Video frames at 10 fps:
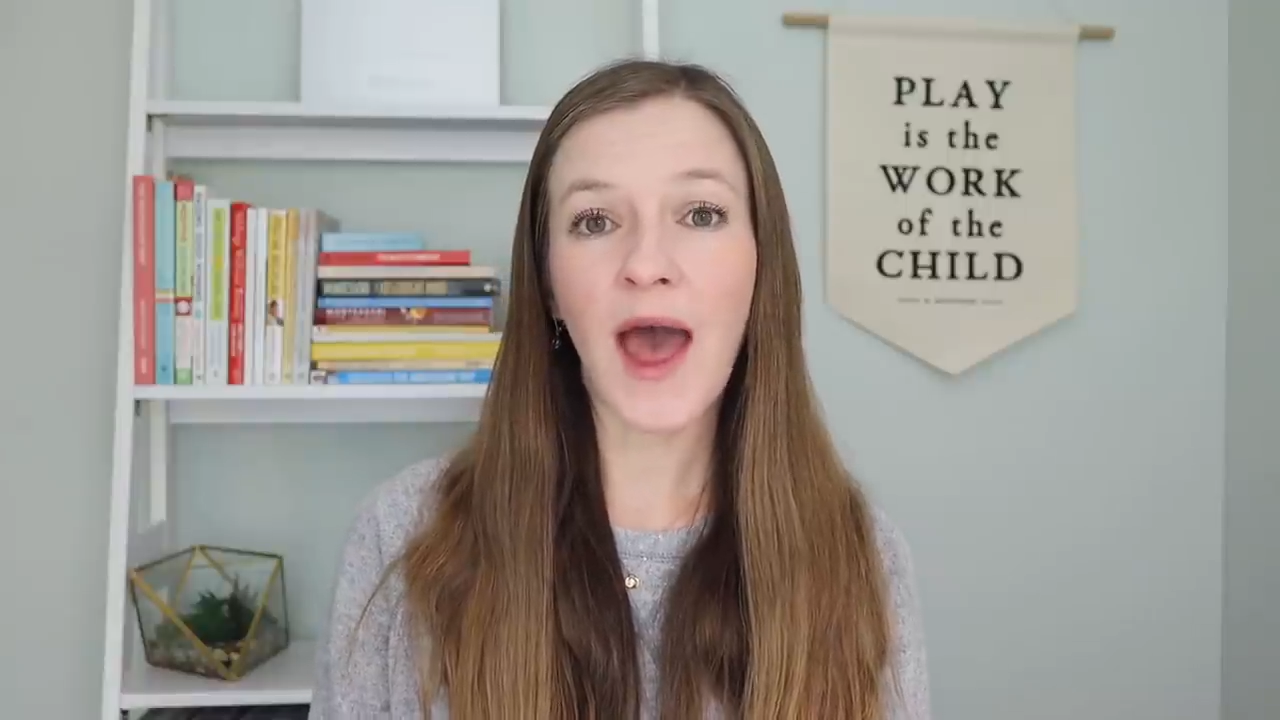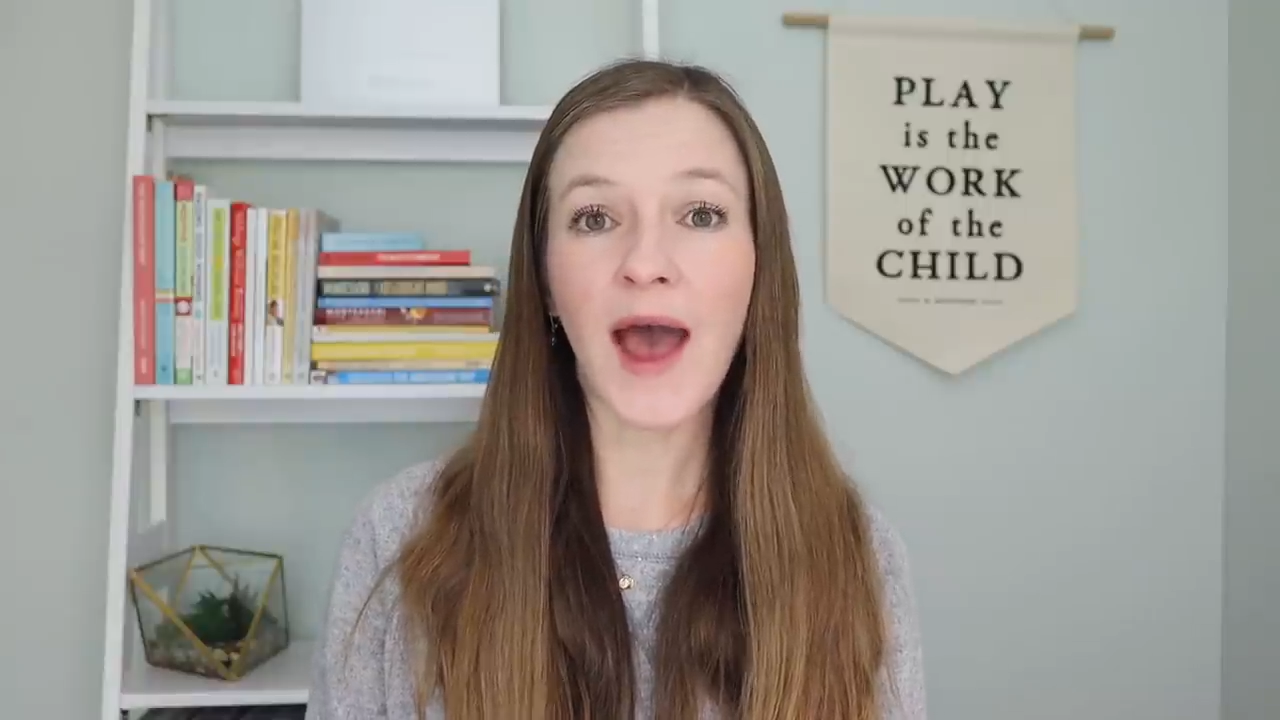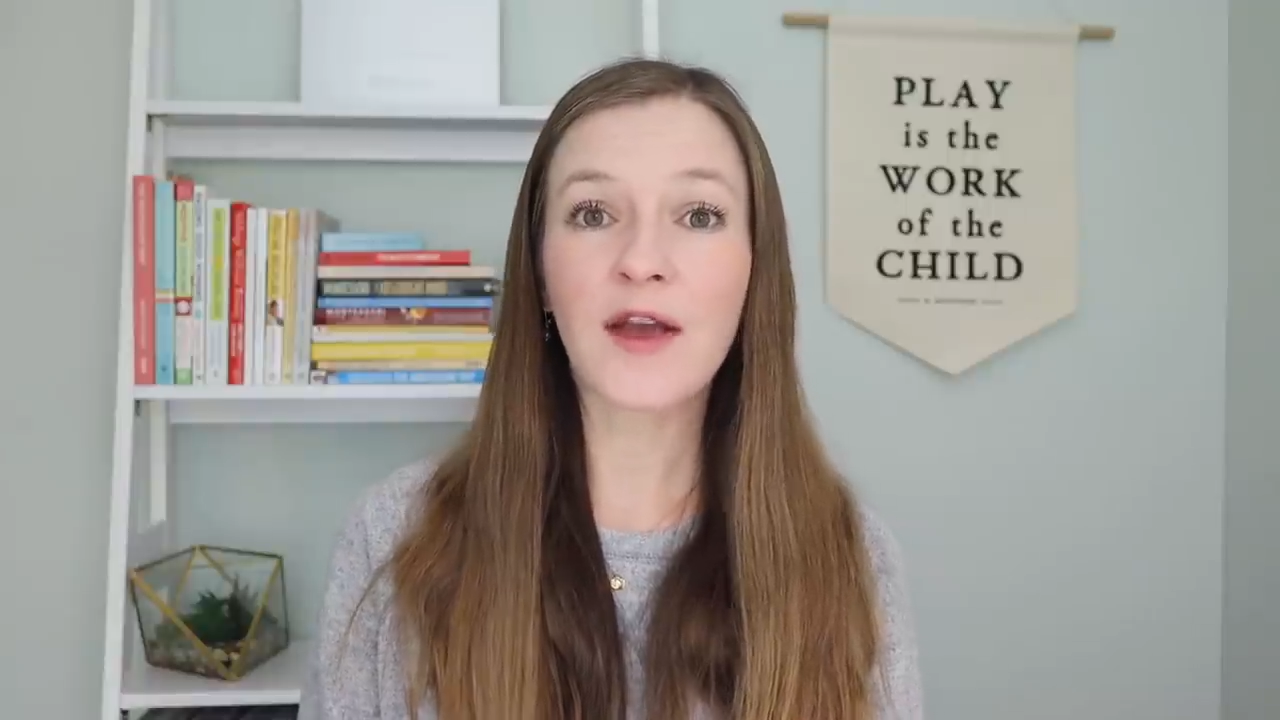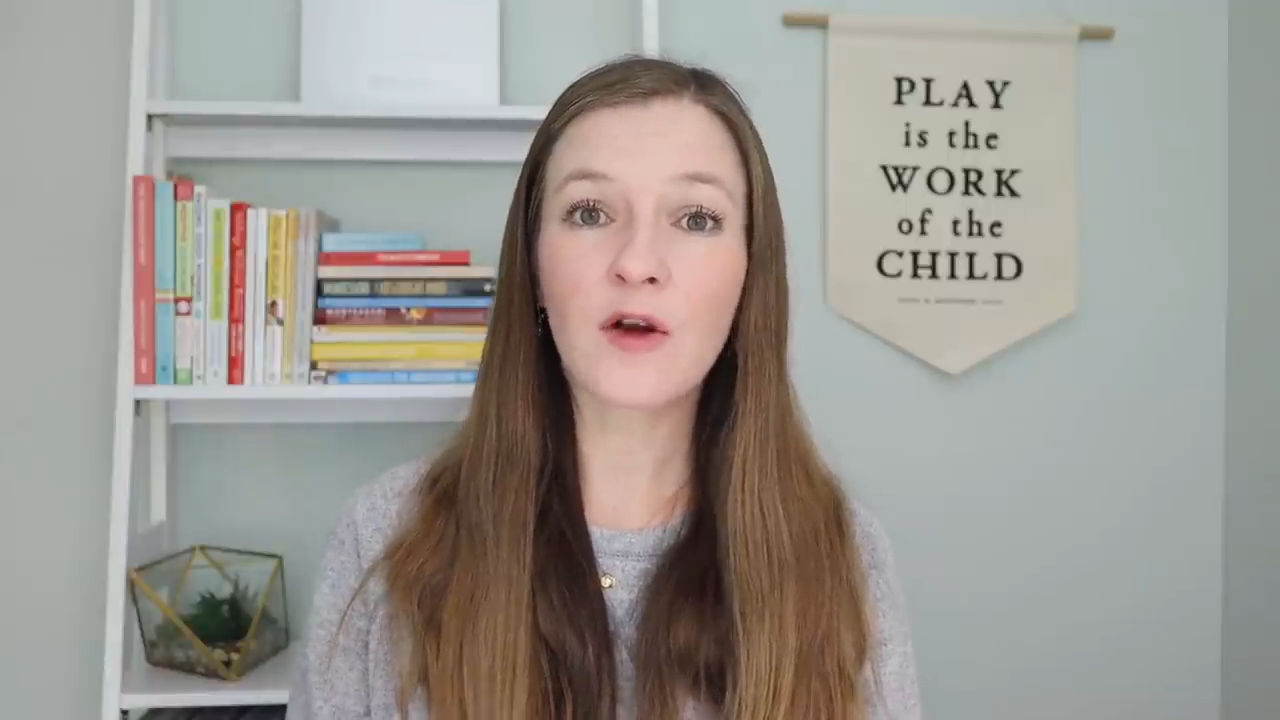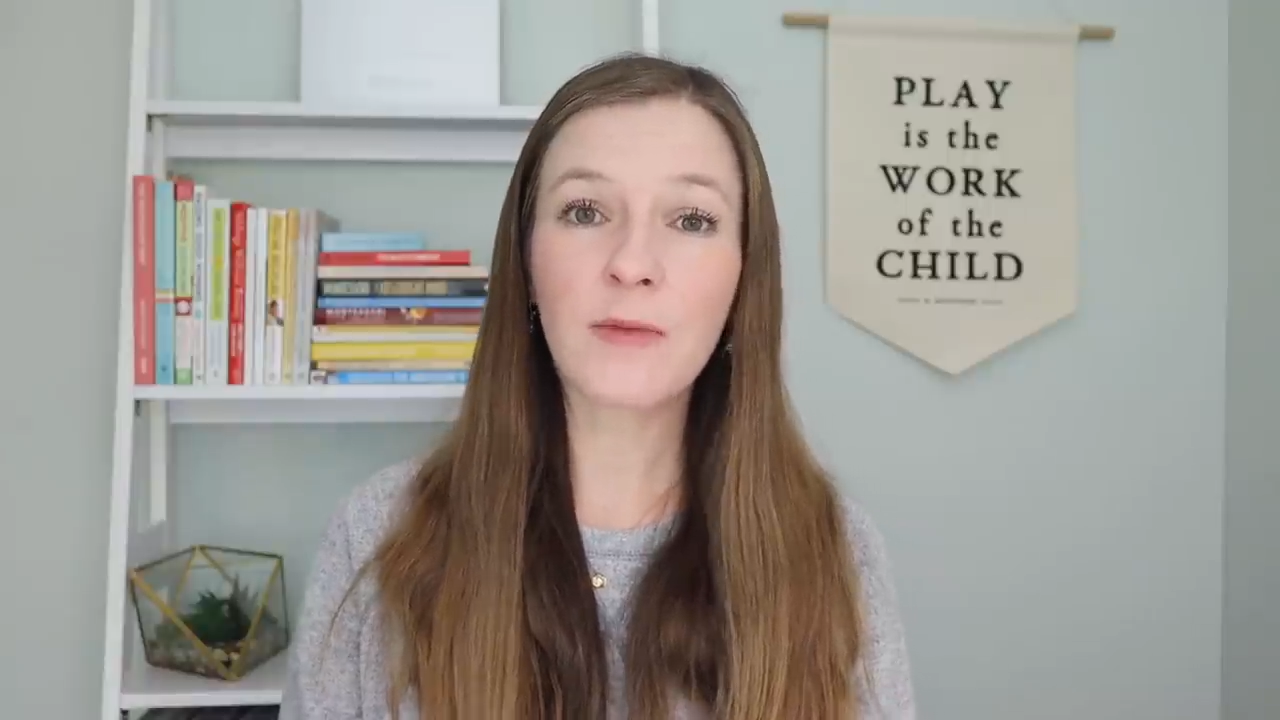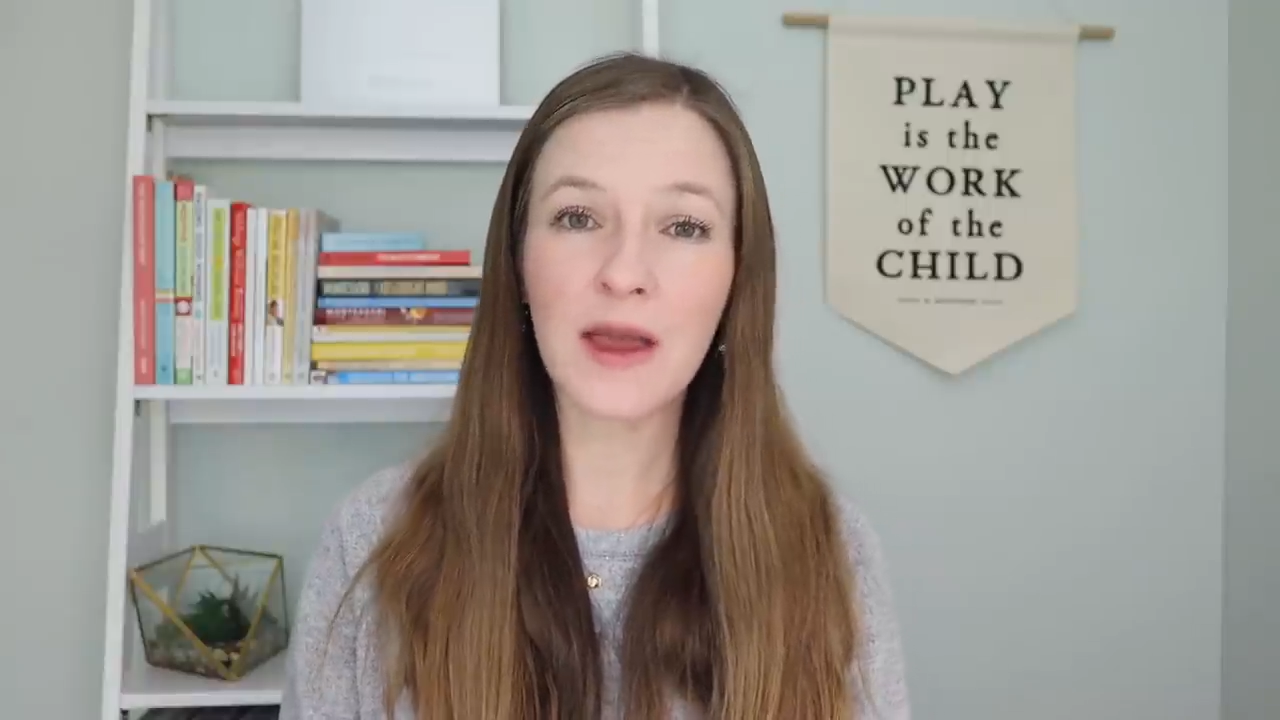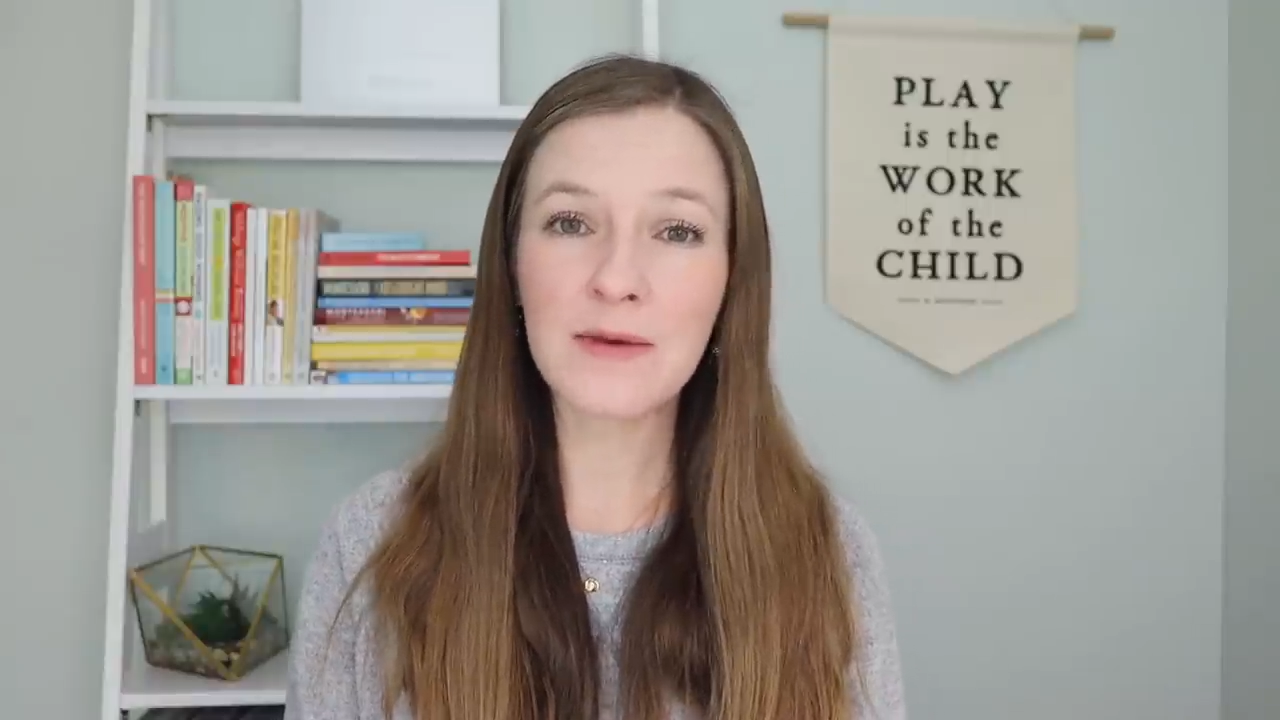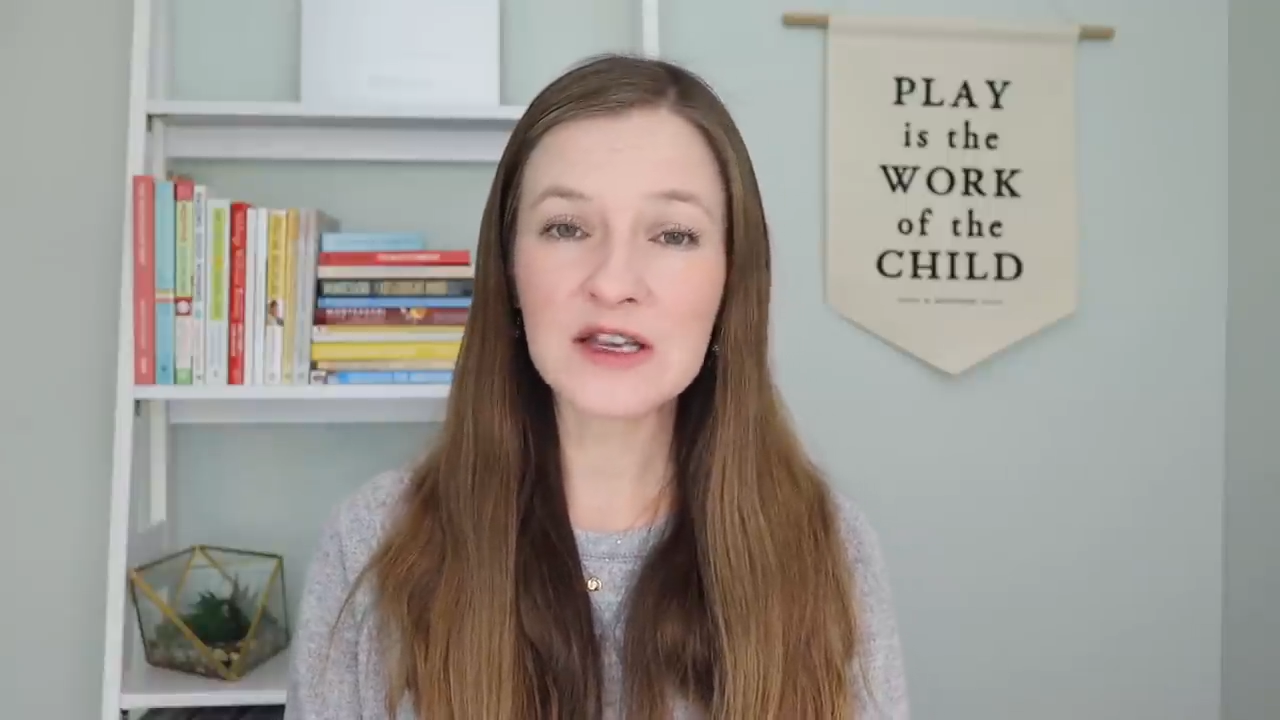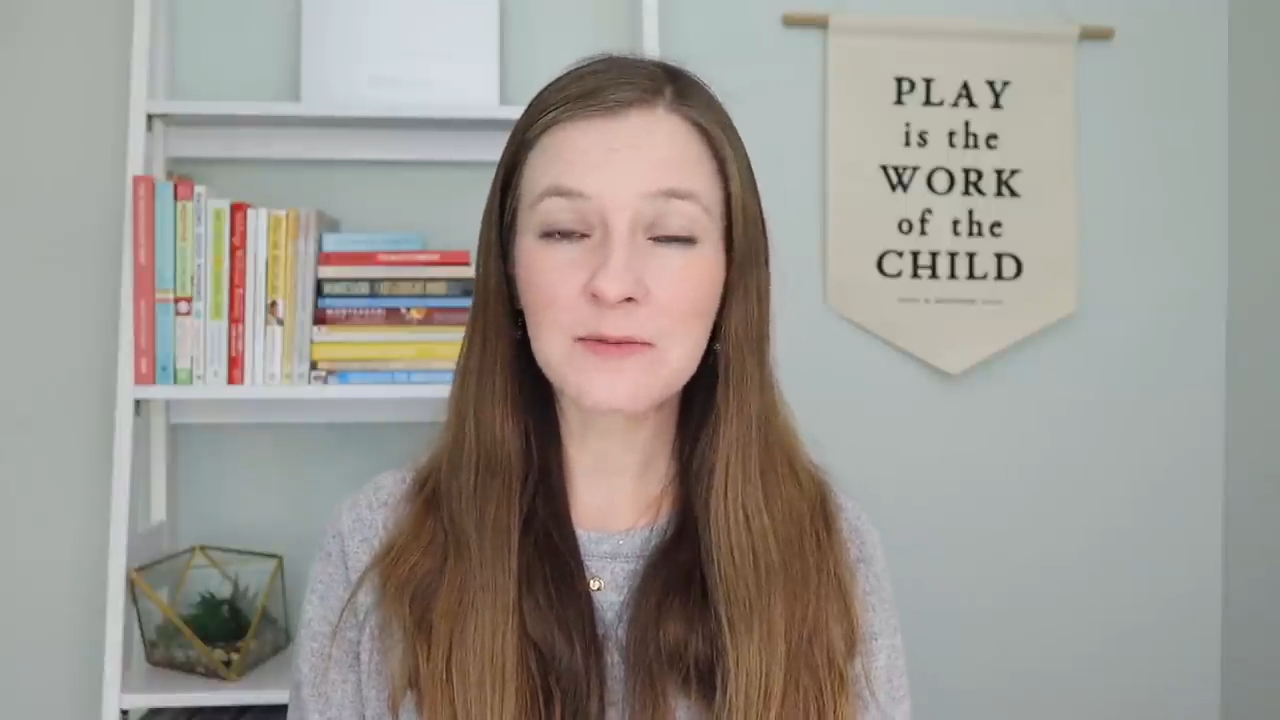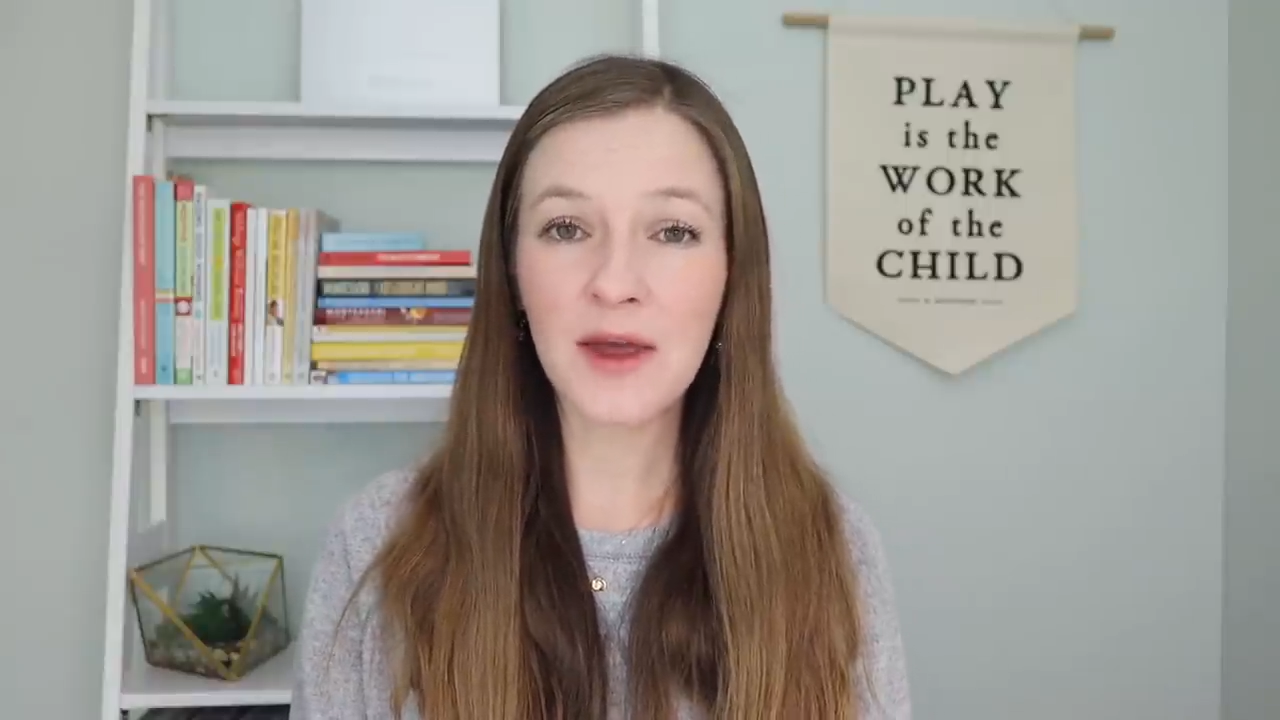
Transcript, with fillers: at your baby's